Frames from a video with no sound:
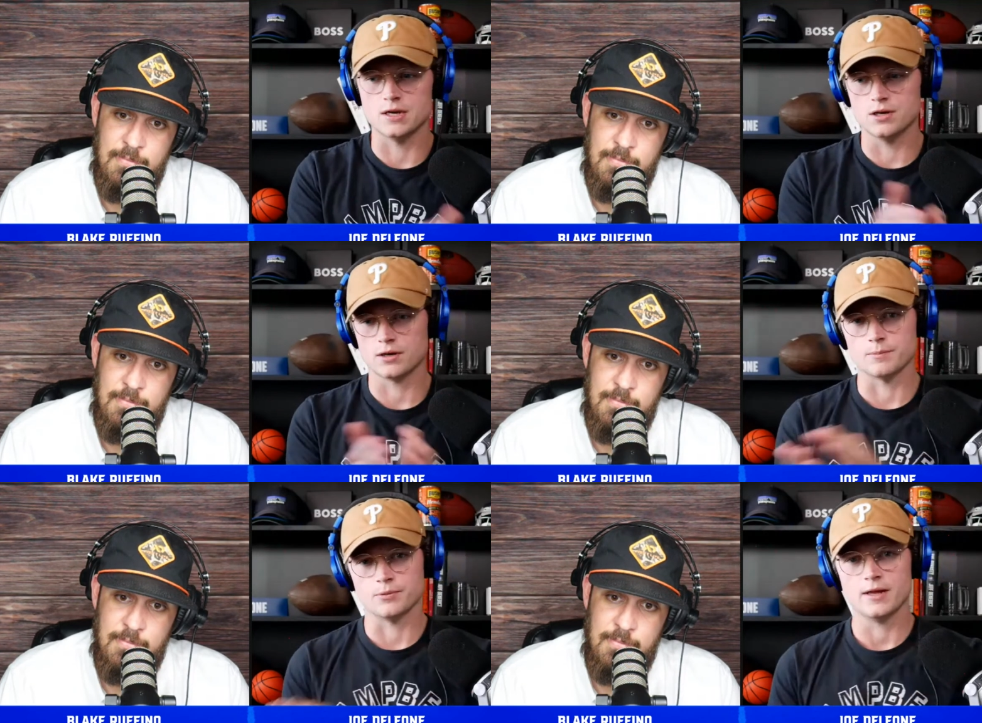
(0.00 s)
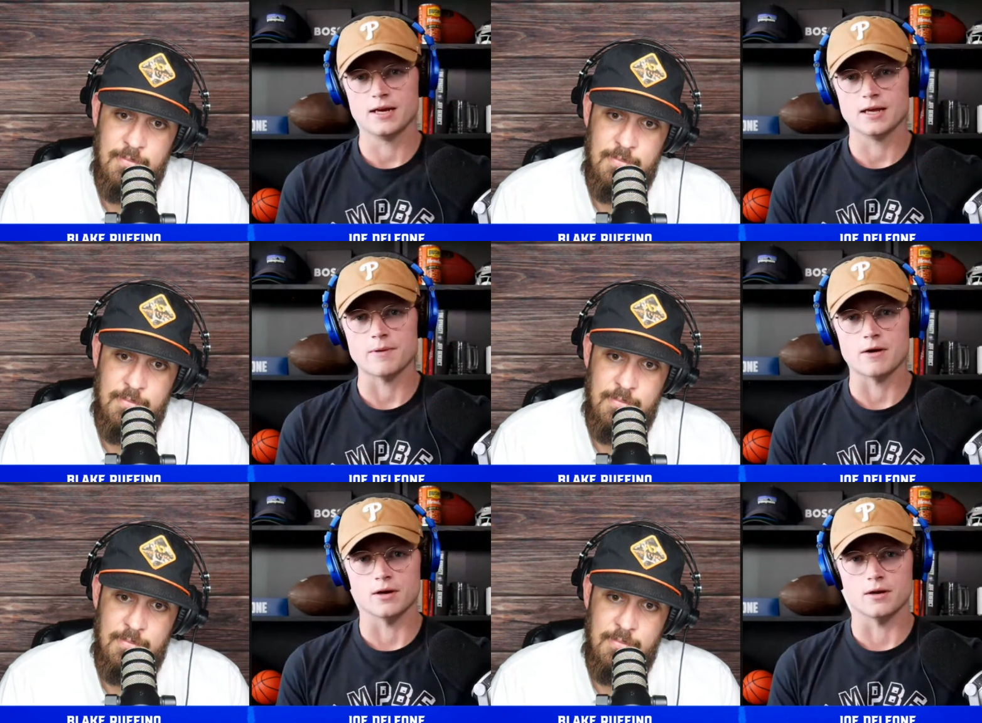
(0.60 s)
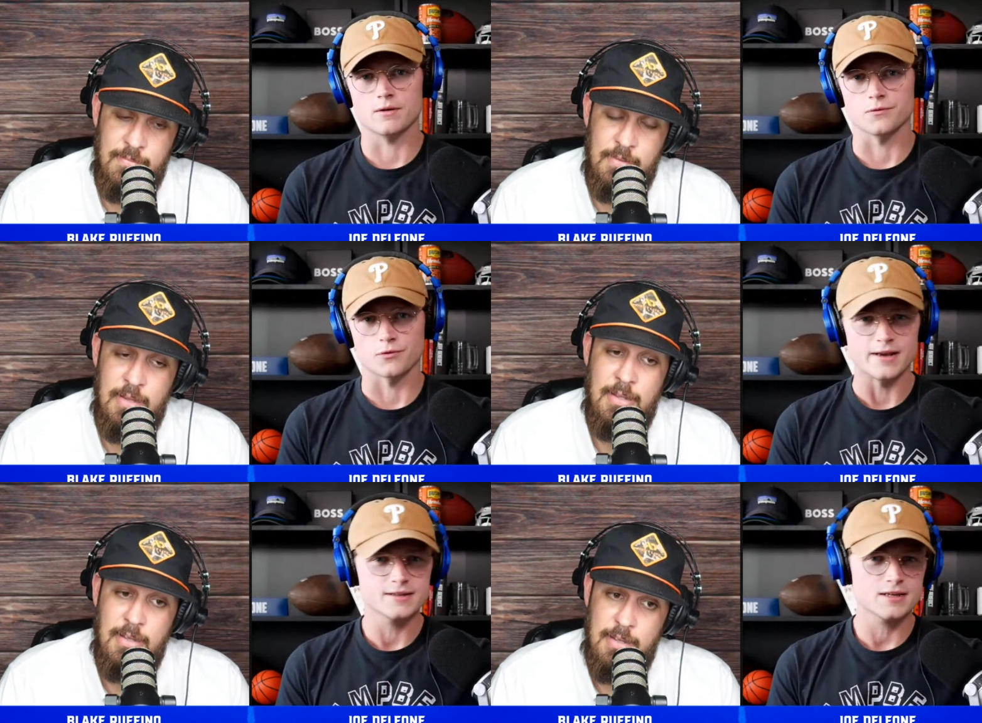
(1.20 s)
Speaker 1: and you're complaining about
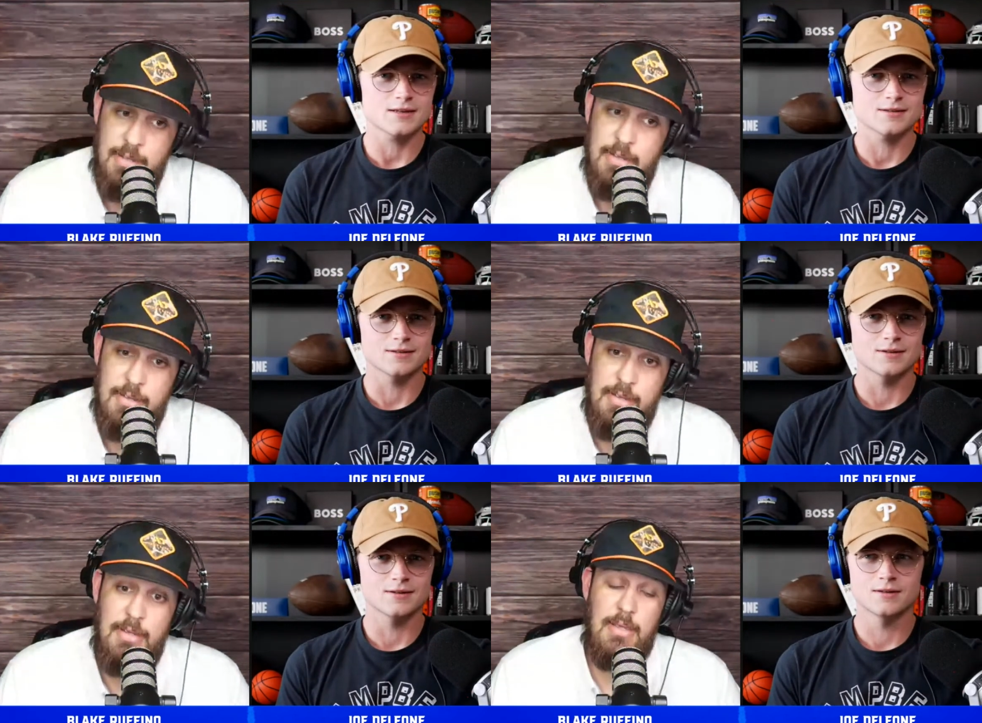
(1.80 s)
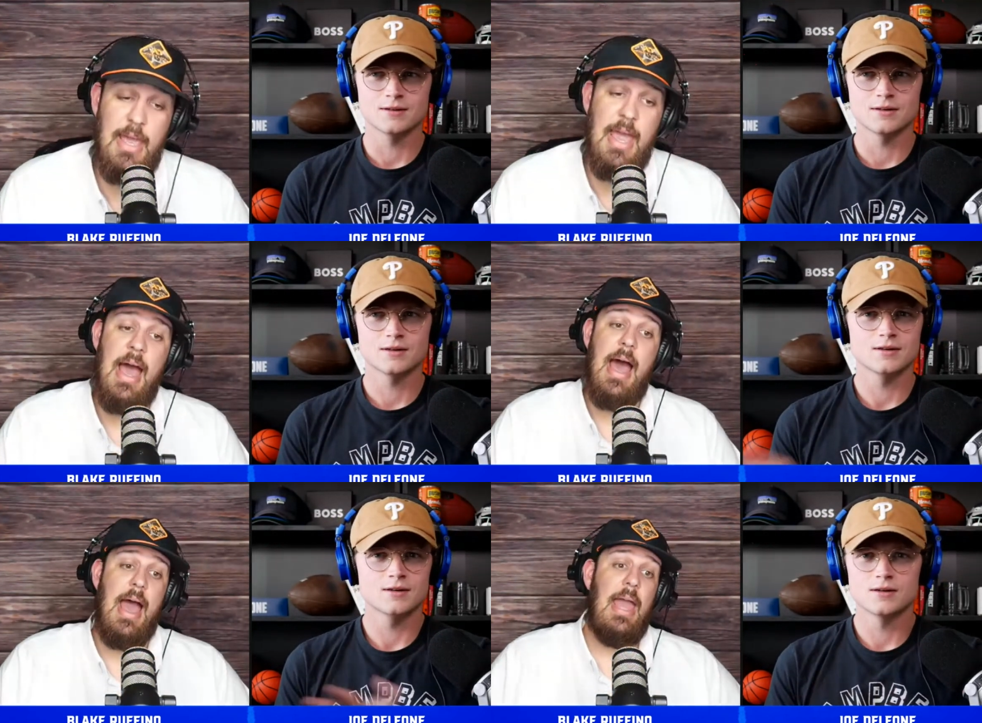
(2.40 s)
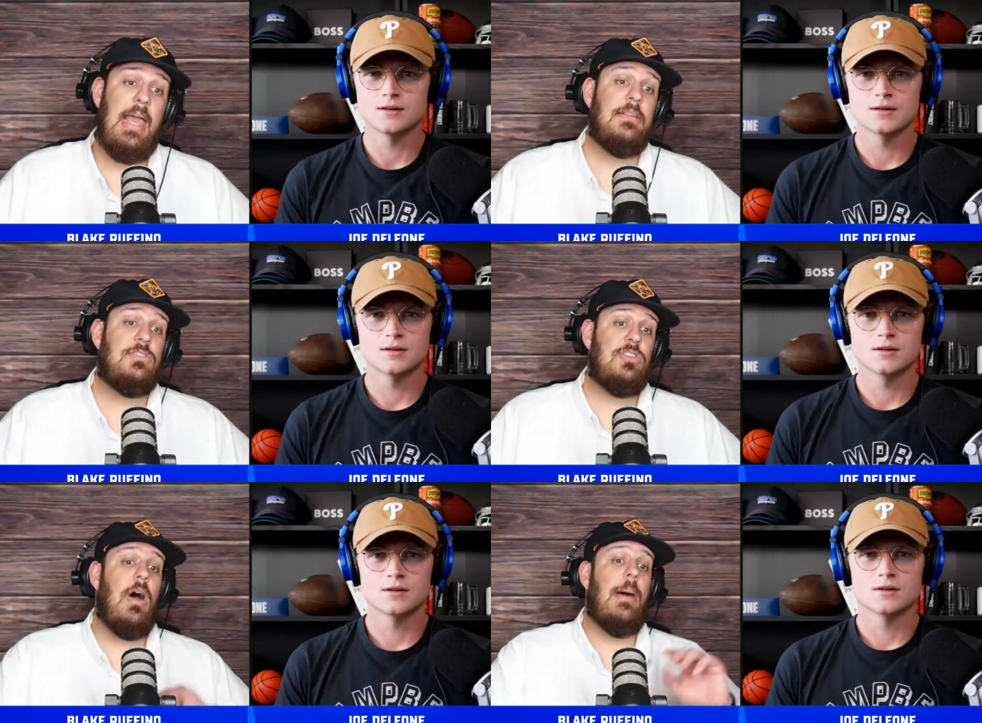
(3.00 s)
Speaker 2: phrasing yeah and
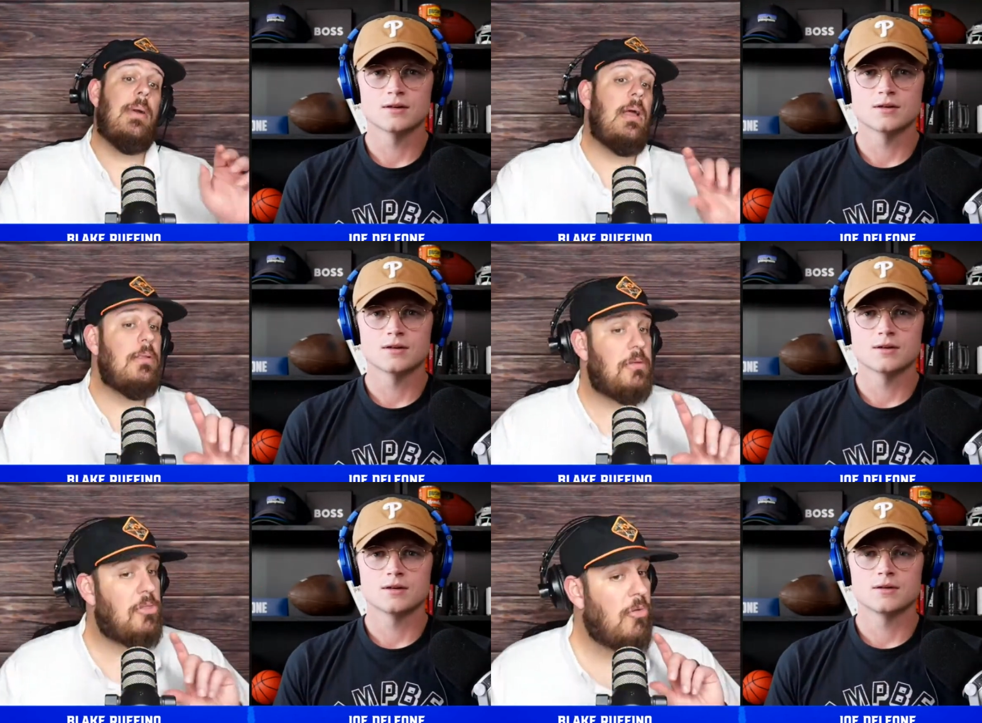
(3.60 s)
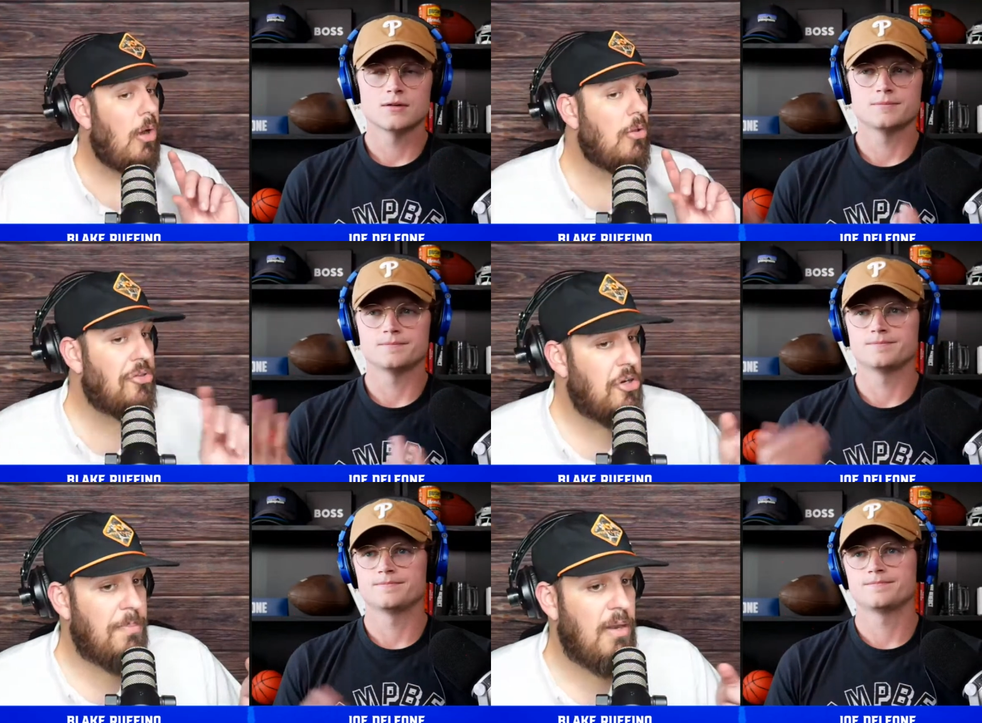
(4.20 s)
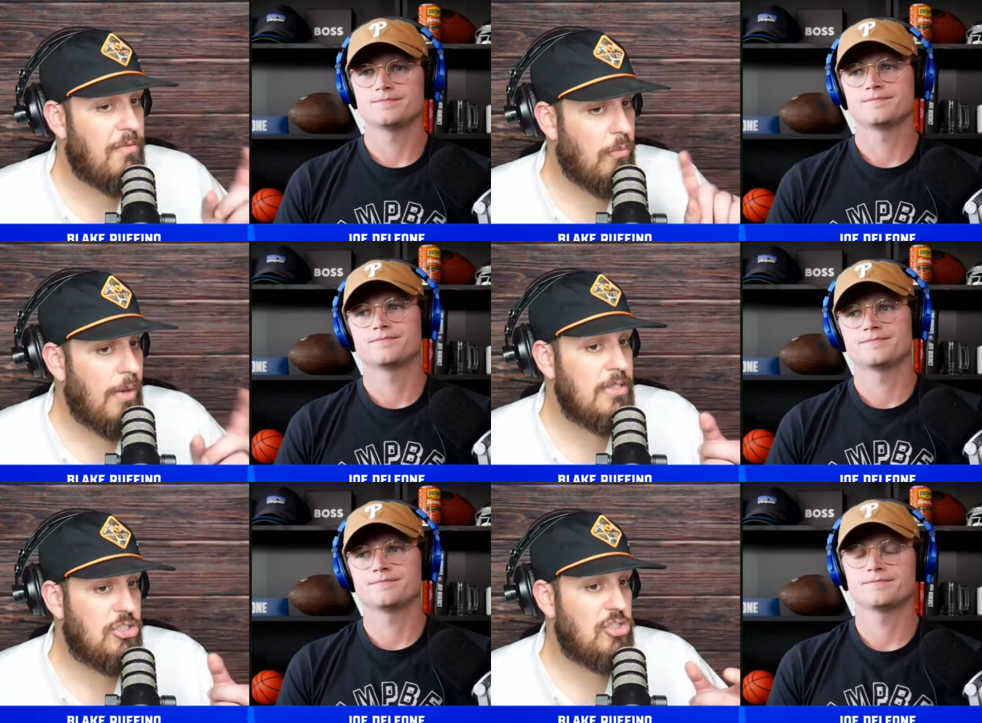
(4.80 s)
so i'm gonna throw a little bit of a
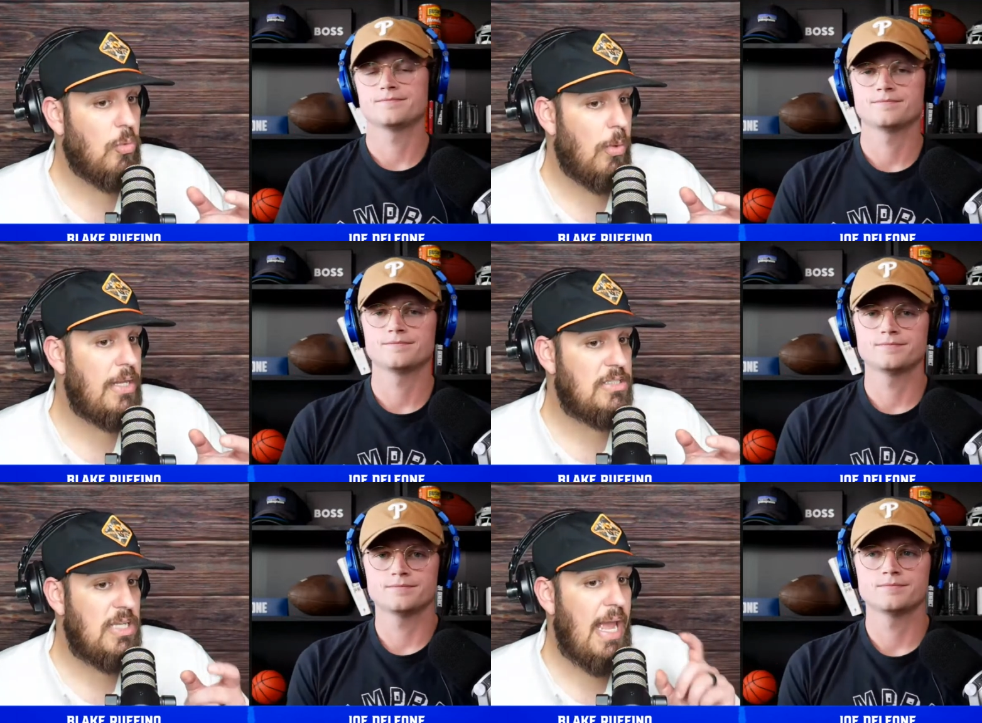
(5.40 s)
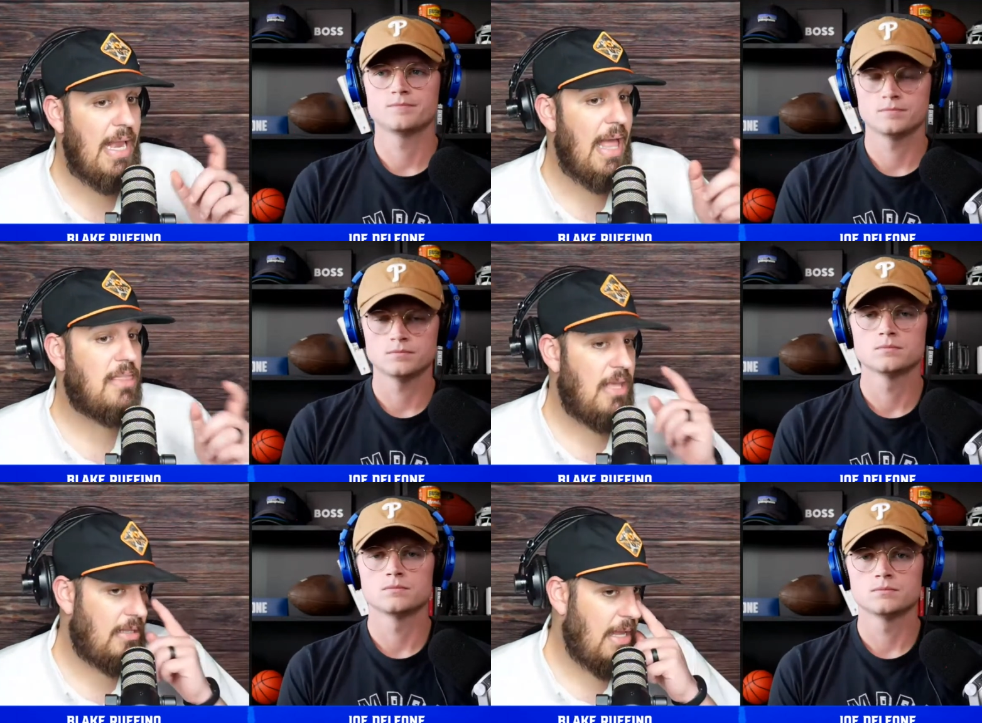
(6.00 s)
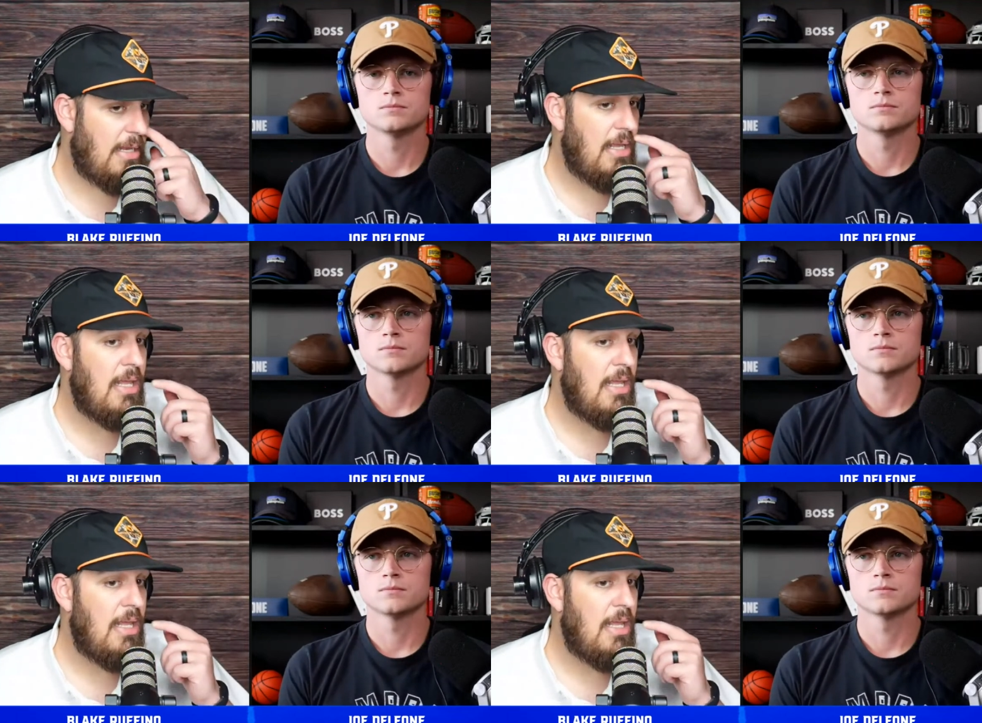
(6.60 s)
wrench into what he's saying i think that